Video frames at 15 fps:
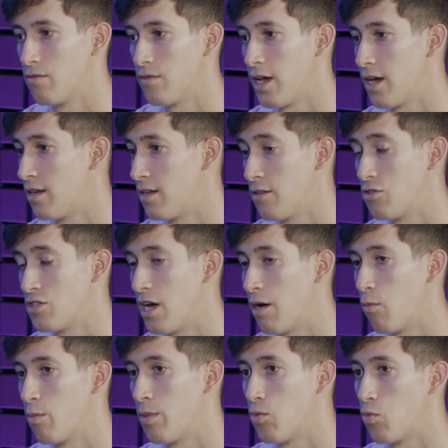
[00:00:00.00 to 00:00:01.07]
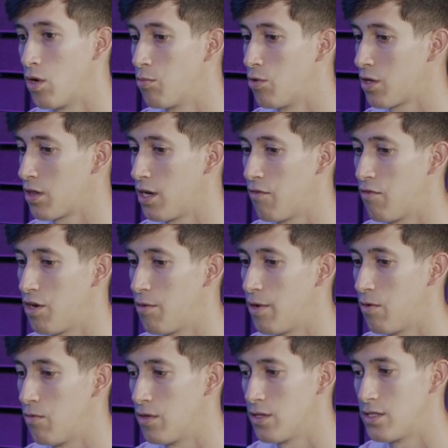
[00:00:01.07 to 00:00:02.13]
yeah, there's not been one book that I've read
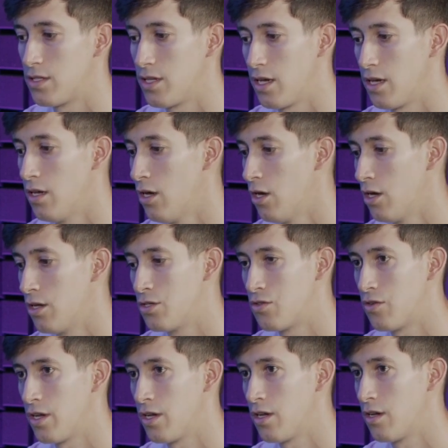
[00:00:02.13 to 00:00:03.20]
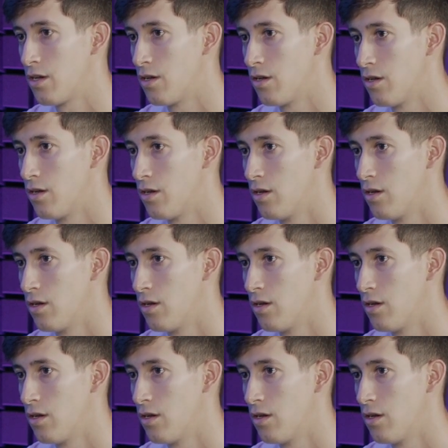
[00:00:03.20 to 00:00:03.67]
about real estate. Is there trading. a source